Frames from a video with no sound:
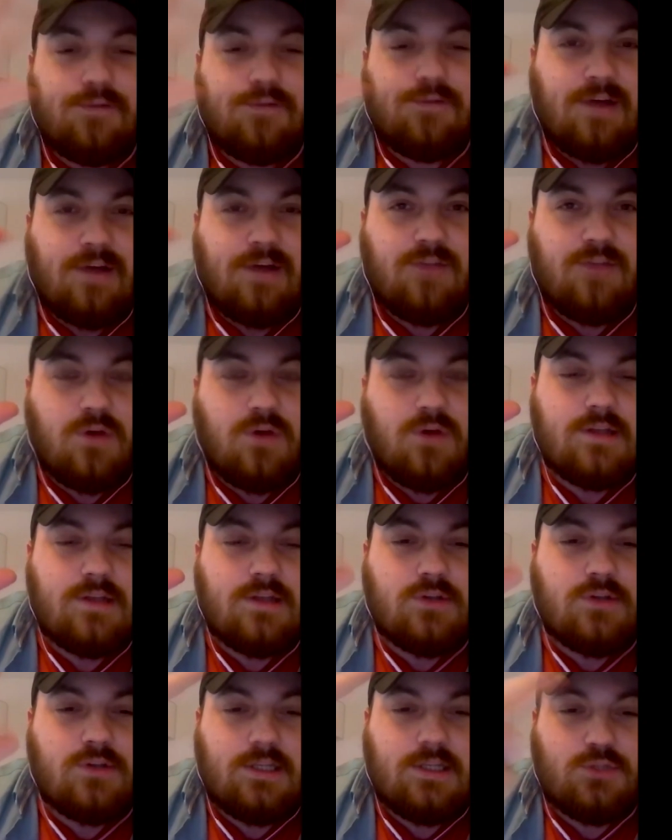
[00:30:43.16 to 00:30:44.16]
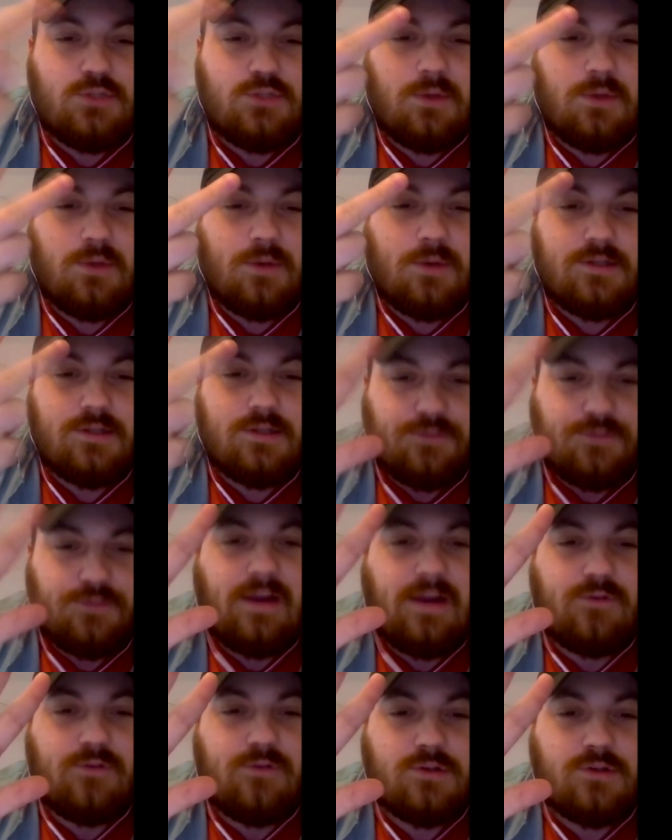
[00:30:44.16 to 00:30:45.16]
5 rounds or it's 3 rounds?
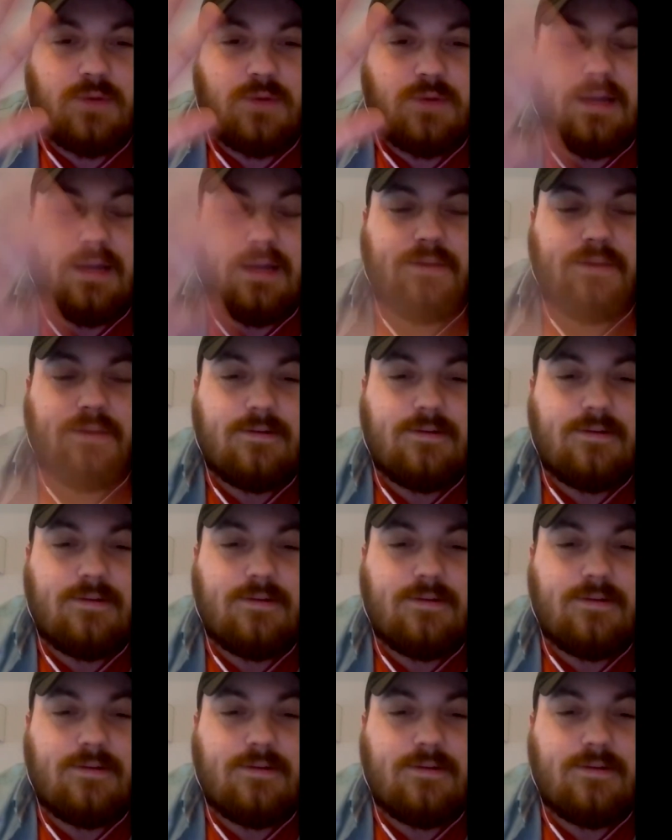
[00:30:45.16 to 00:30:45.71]
5 rounds, right?